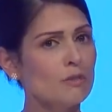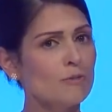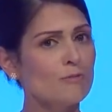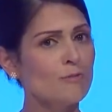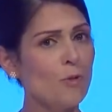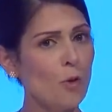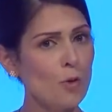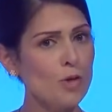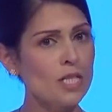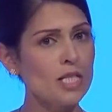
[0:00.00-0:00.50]

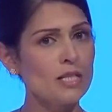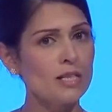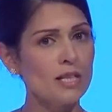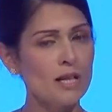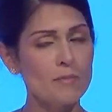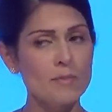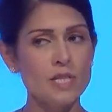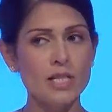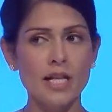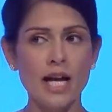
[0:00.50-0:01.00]
forcing
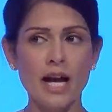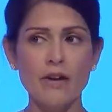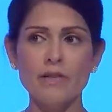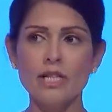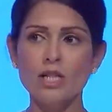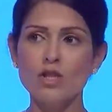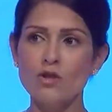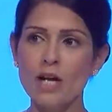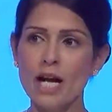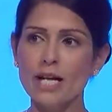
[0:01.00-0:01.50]
them to carry
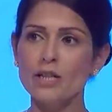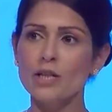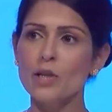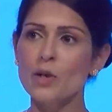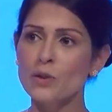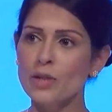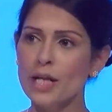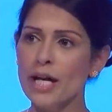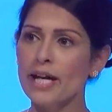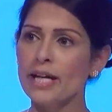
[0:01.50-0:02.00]
crack
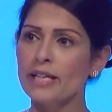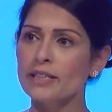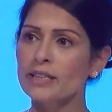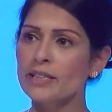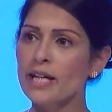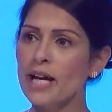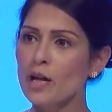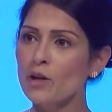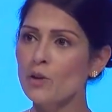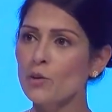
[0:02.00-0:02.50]
cocaine and
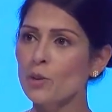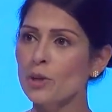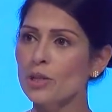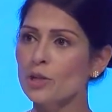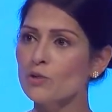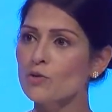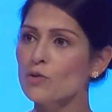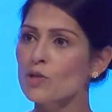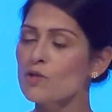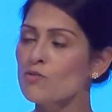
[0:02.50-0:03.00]
heroin
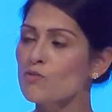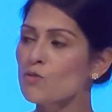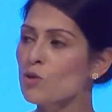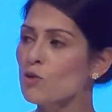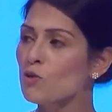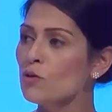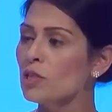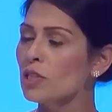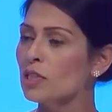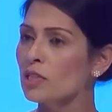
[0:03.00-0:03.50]
across
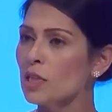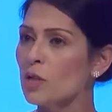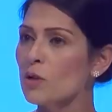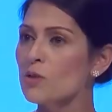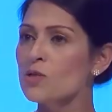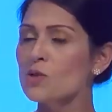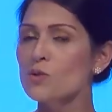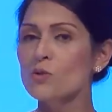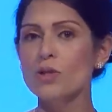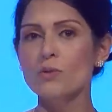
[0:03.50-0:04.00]
rural and
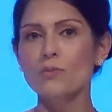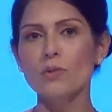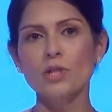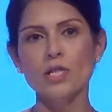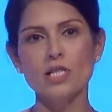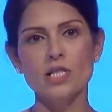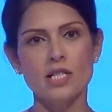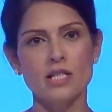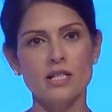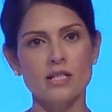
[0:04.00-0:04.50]
coastal
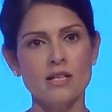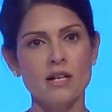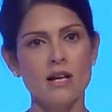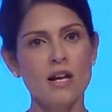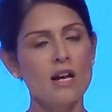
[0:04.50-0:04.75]
communities,